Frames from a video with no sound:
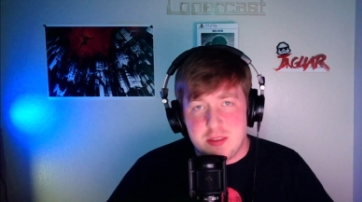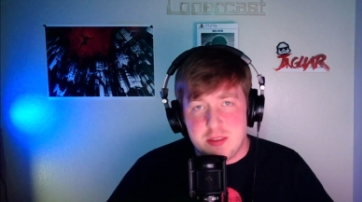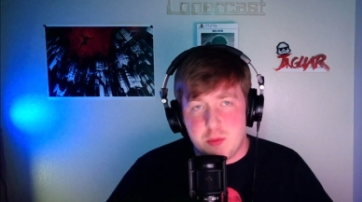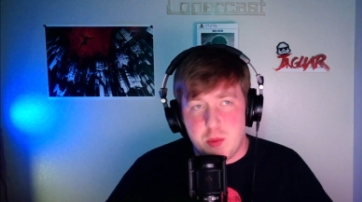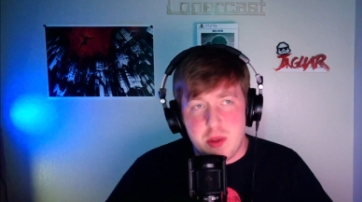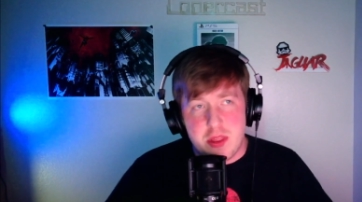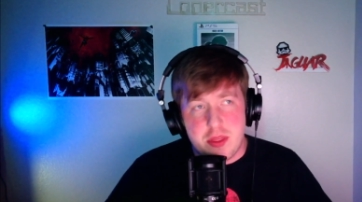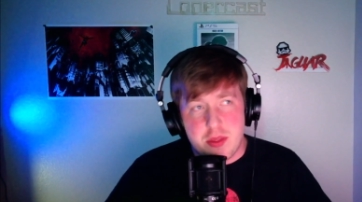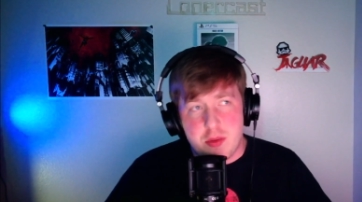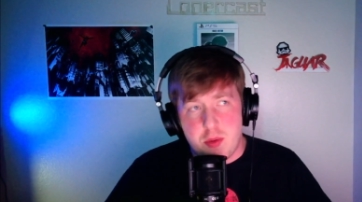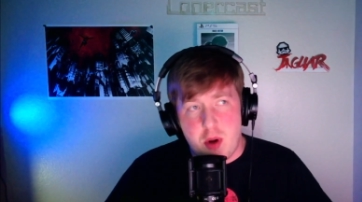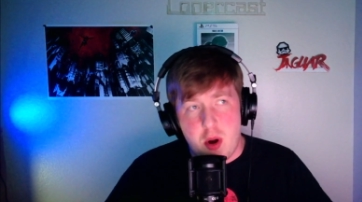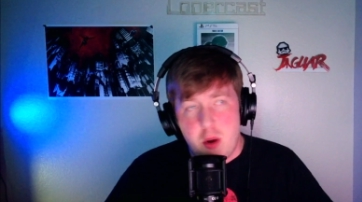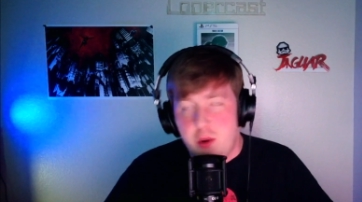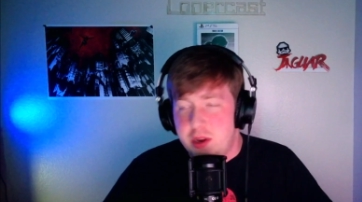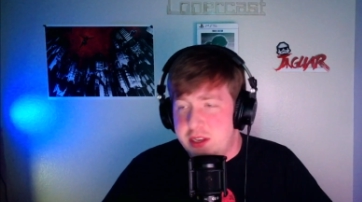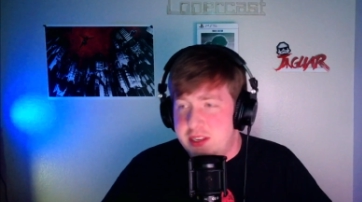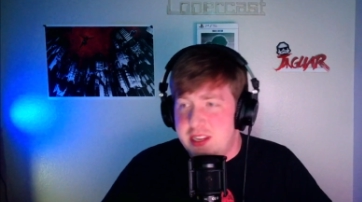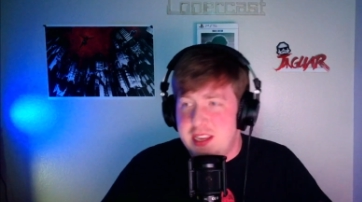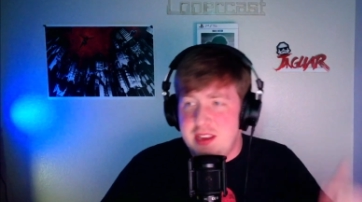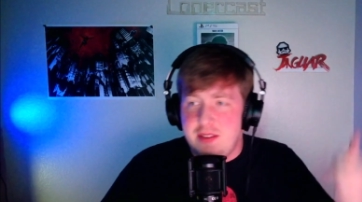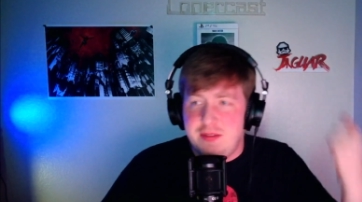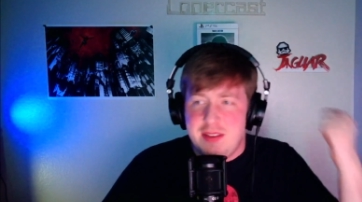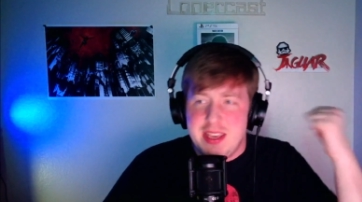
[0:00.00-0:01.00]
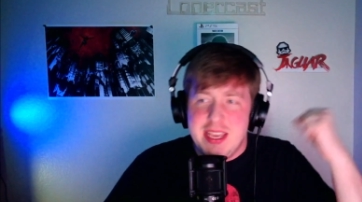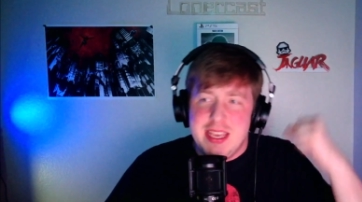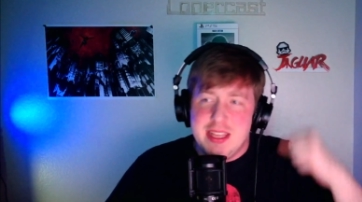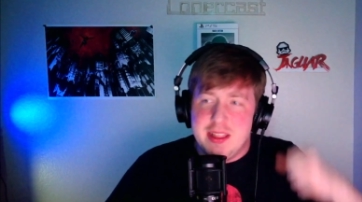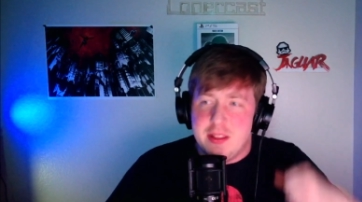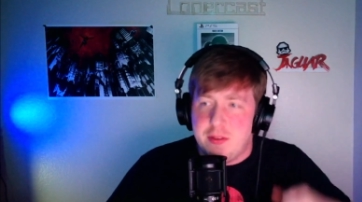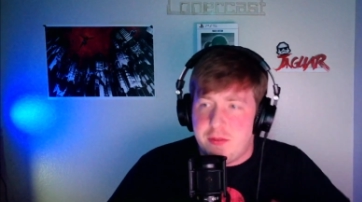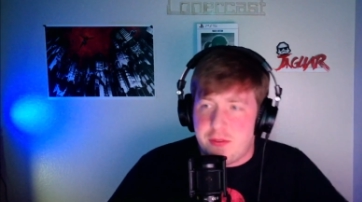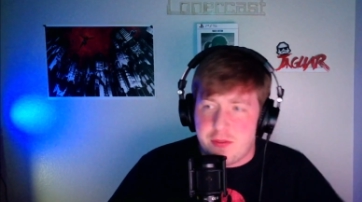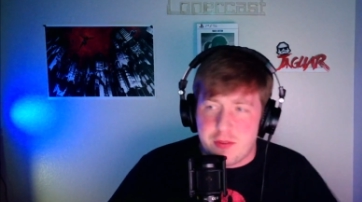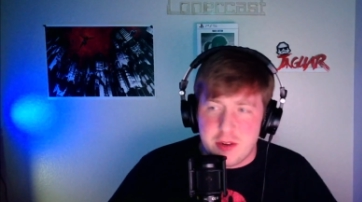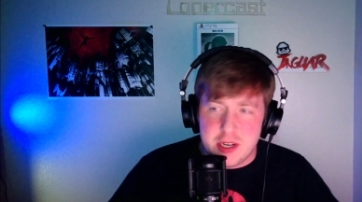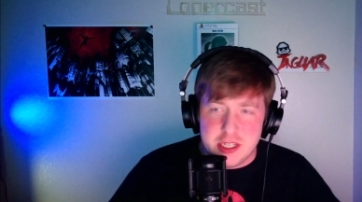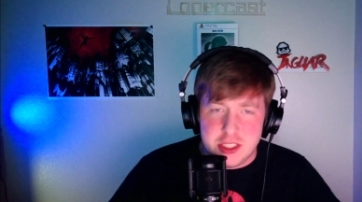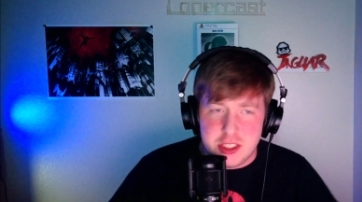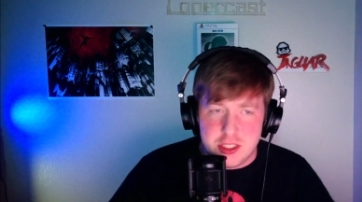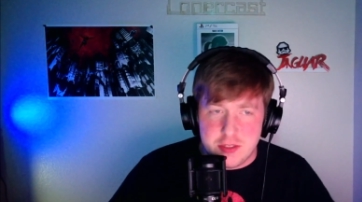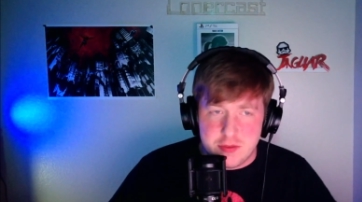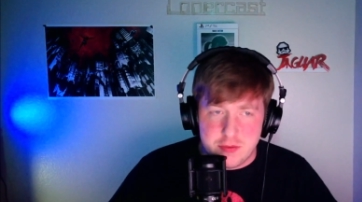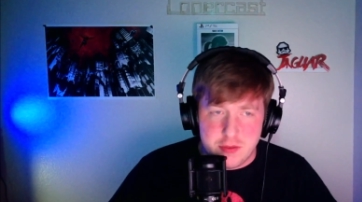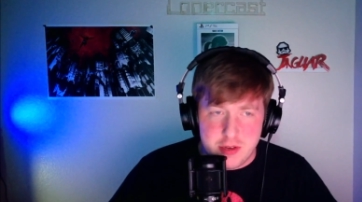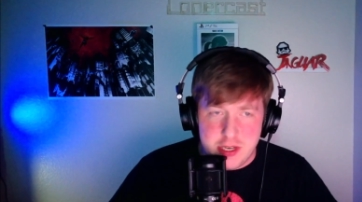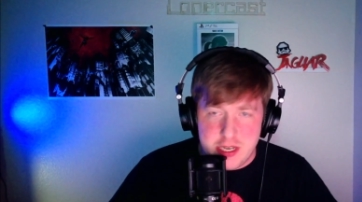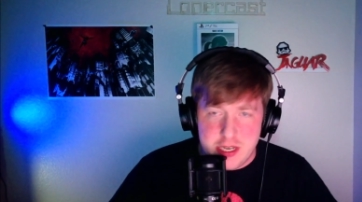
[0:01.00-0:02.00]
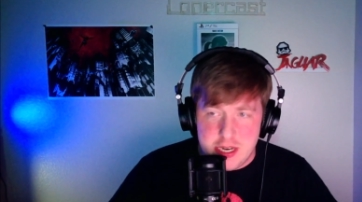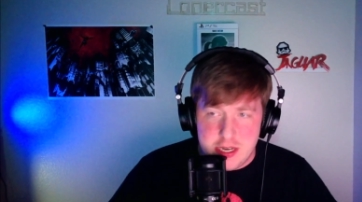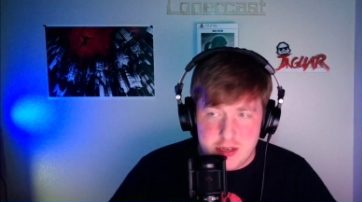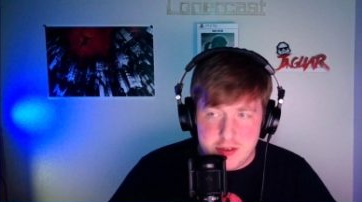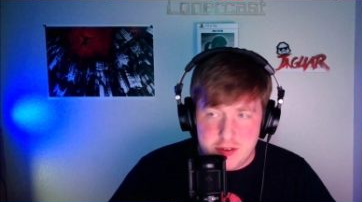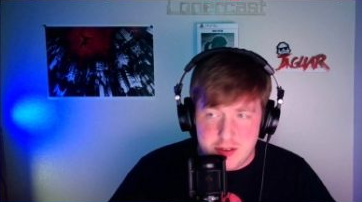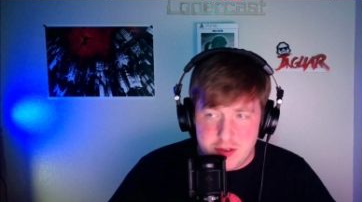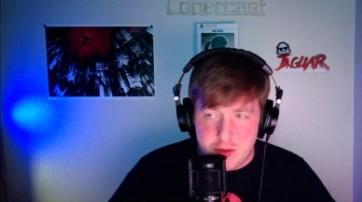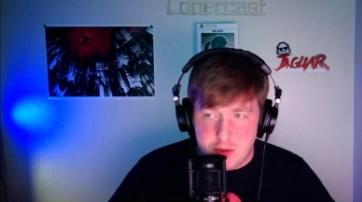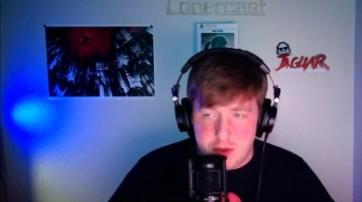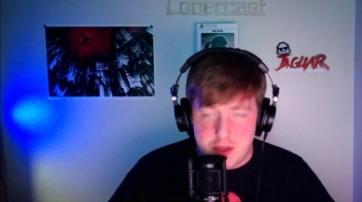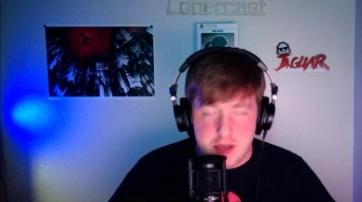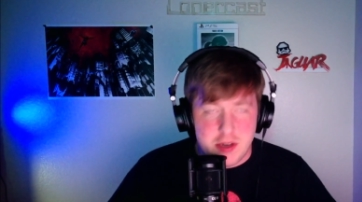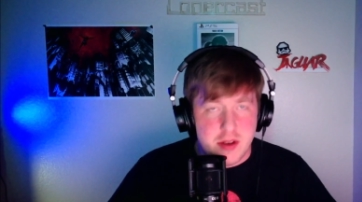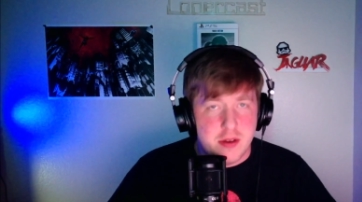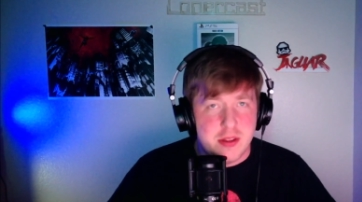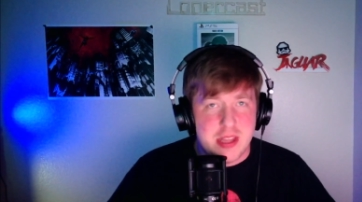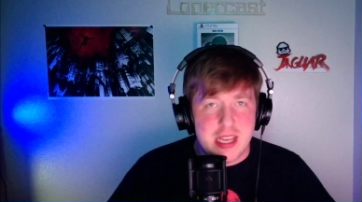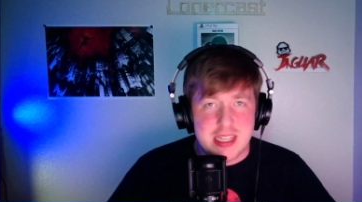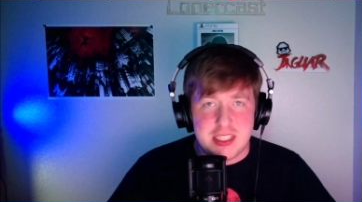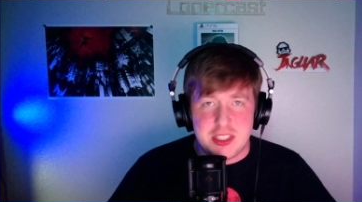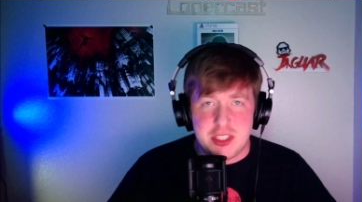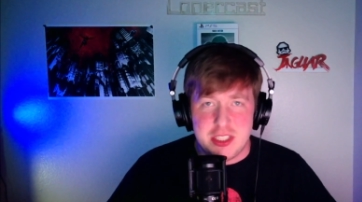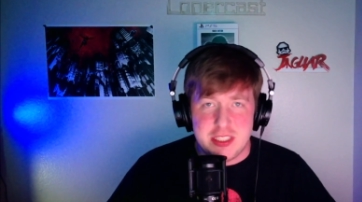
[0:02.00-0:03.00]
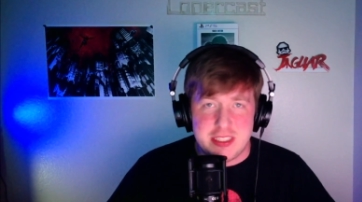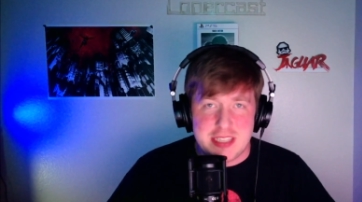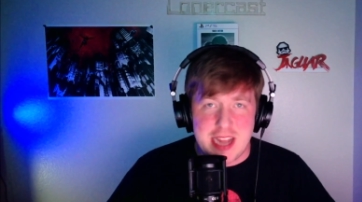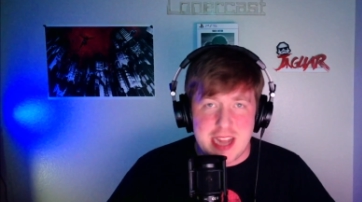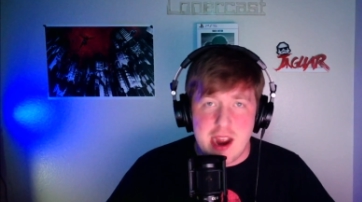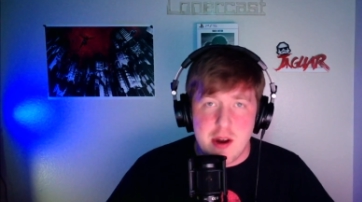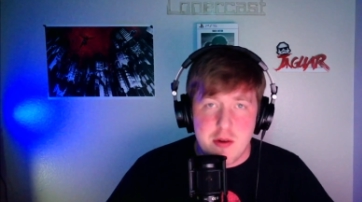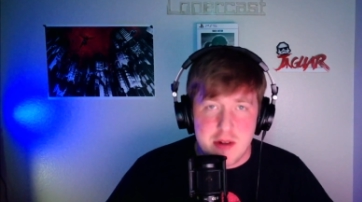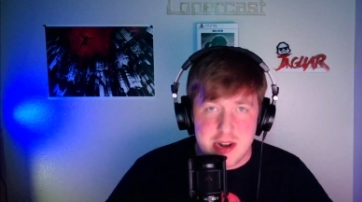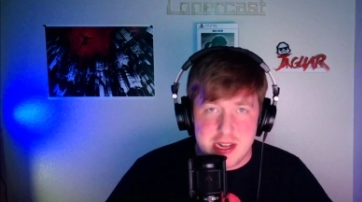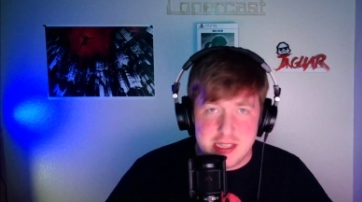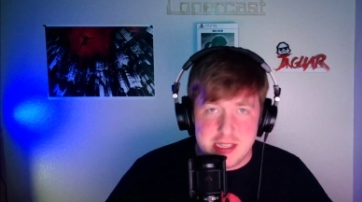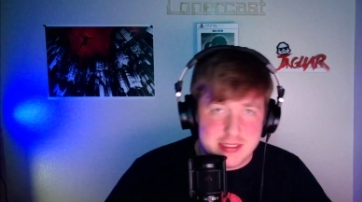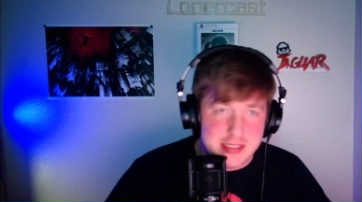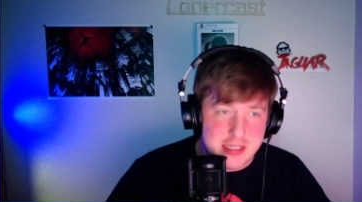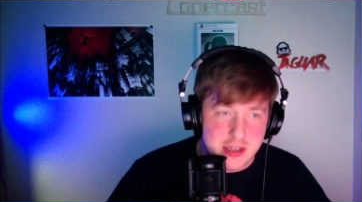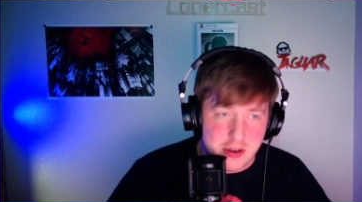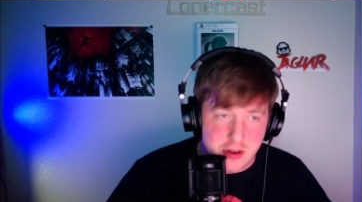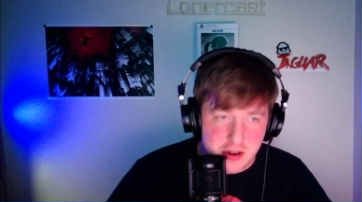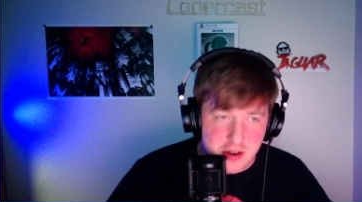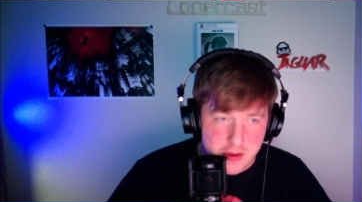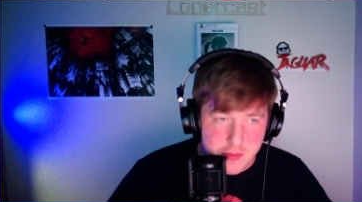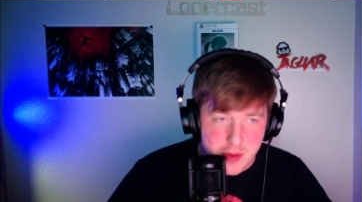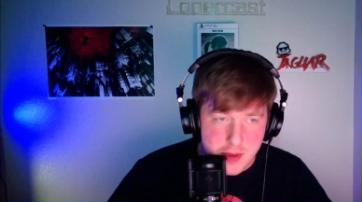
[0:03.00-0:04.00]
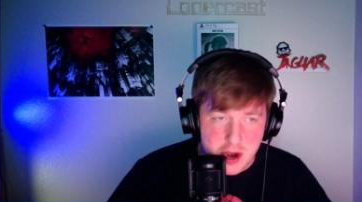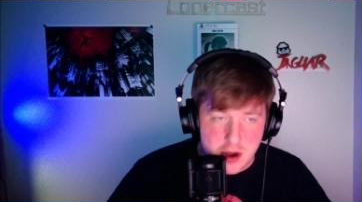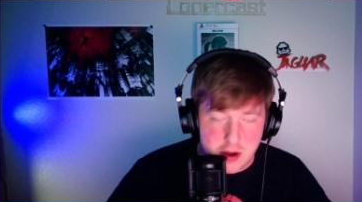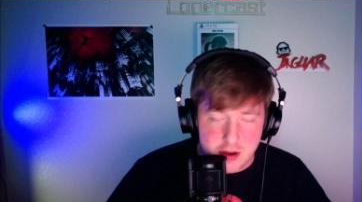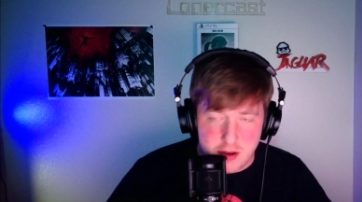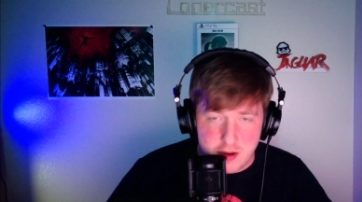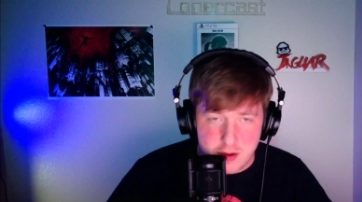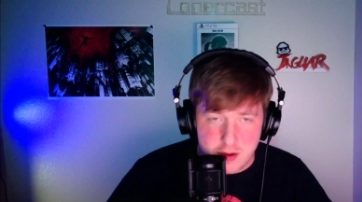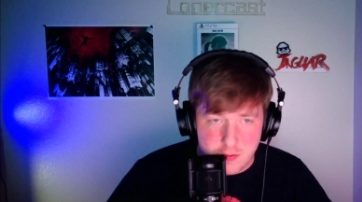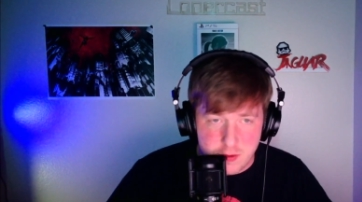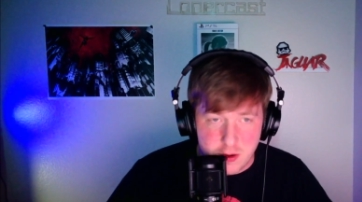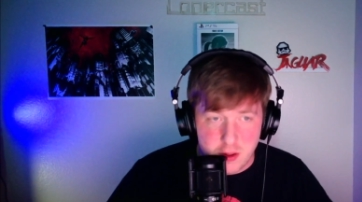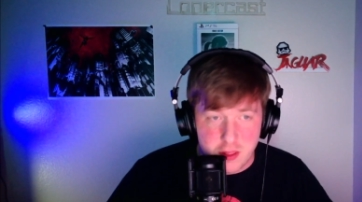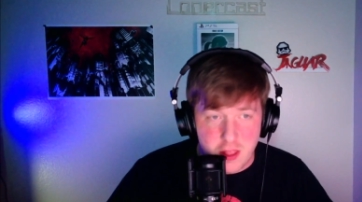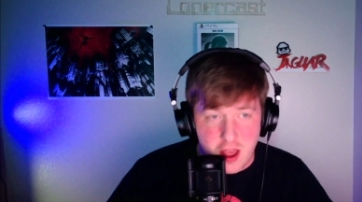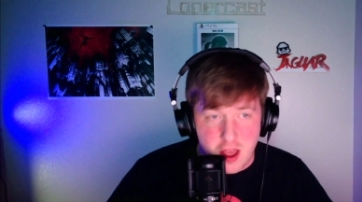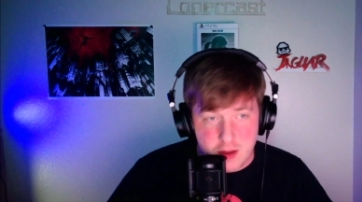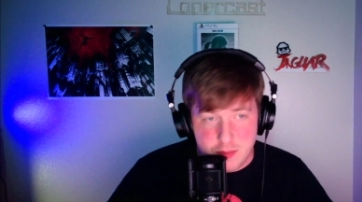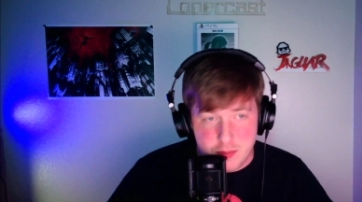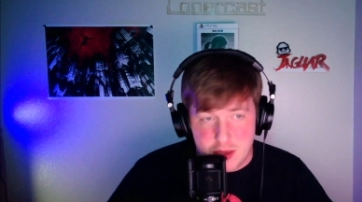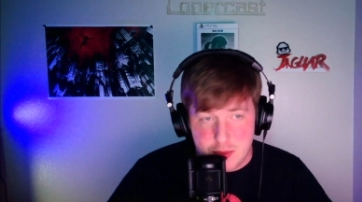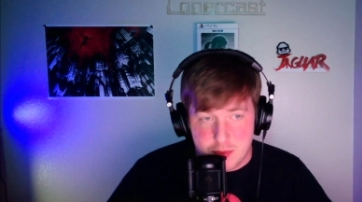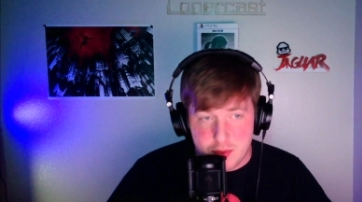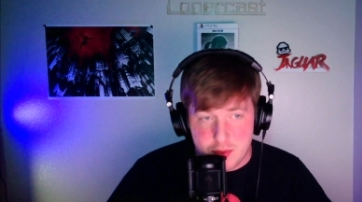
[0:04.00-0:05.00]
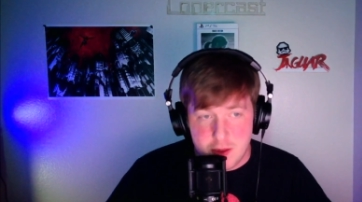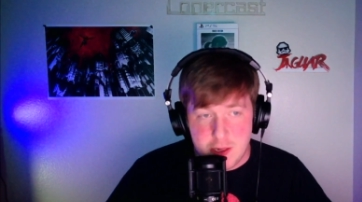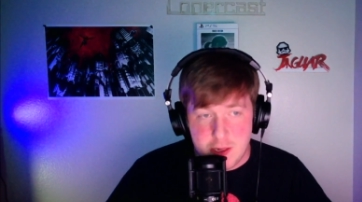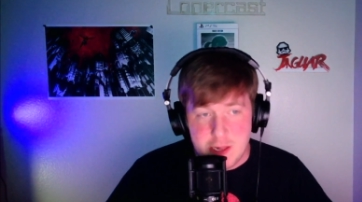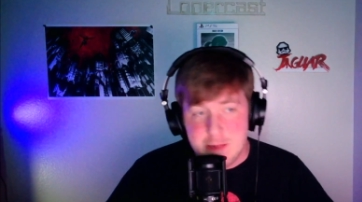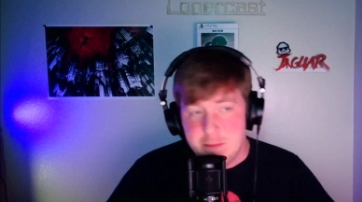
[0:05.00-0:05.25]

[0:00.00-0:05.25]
We throw a TV in the fridge if we need to. You know, that's just how it is here in America for a lot of people.